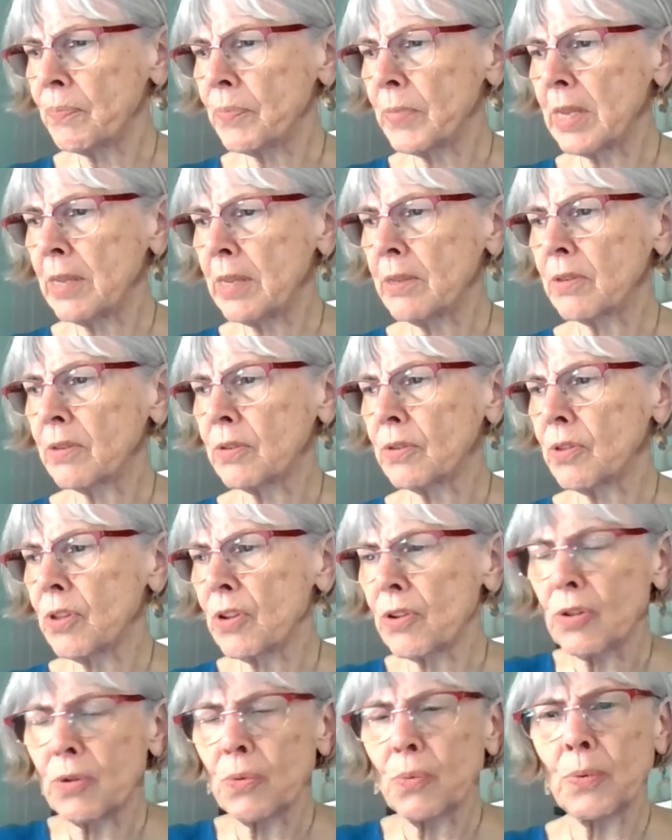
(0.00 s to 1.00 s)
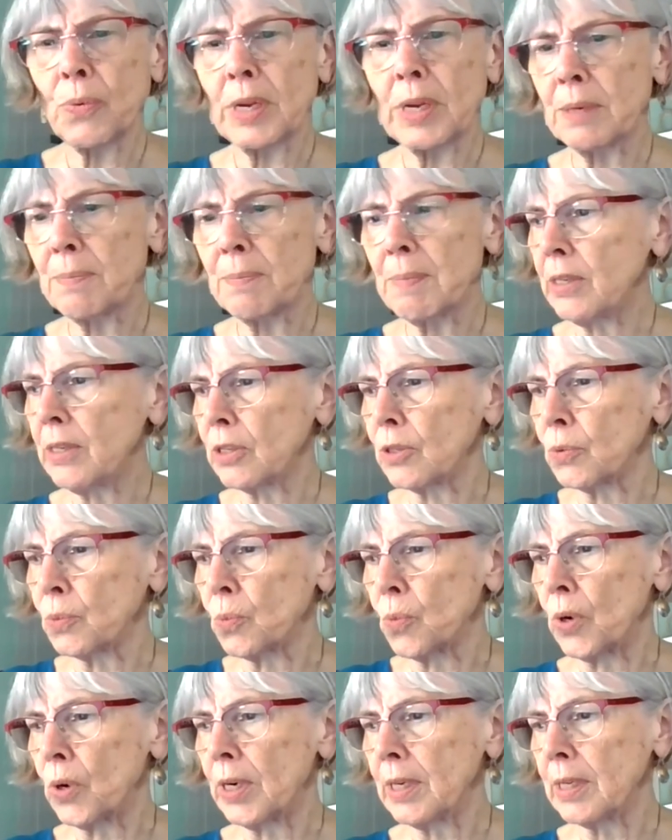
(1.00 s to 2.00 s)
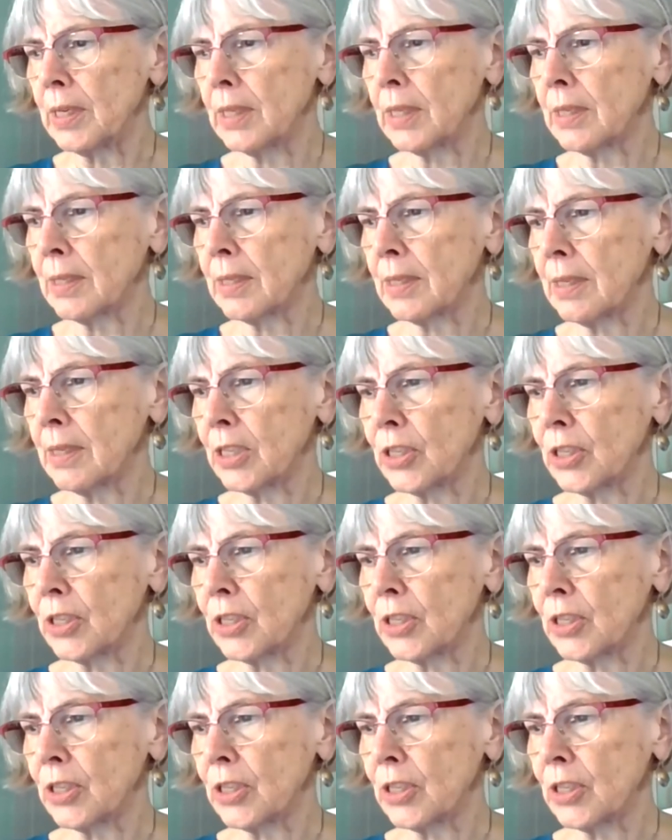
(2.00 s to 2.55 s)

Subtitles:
there's three dimensions. One is